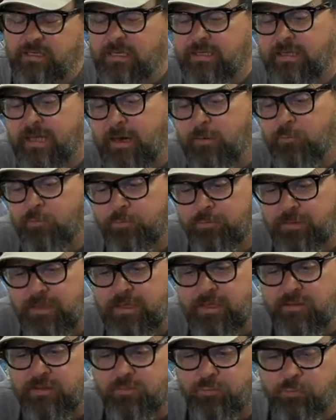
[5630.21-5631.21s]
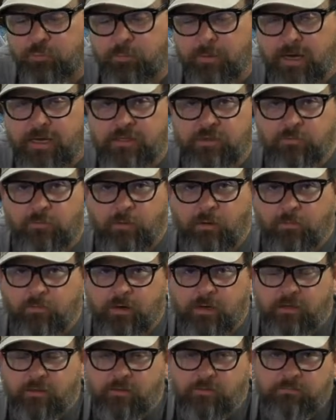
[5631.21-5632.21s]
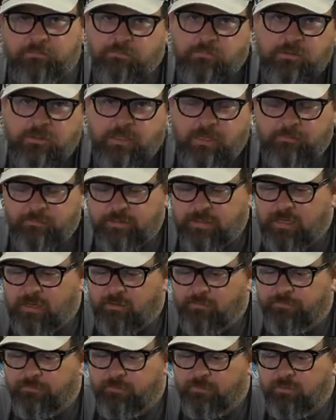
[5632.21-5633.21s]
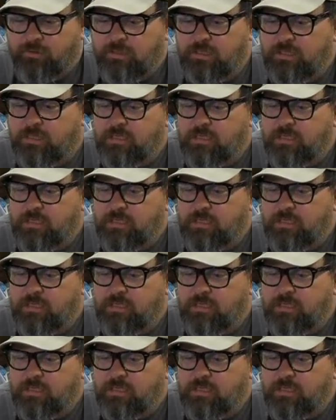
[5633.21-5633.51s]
And that would be through my URL. That'd be helpful.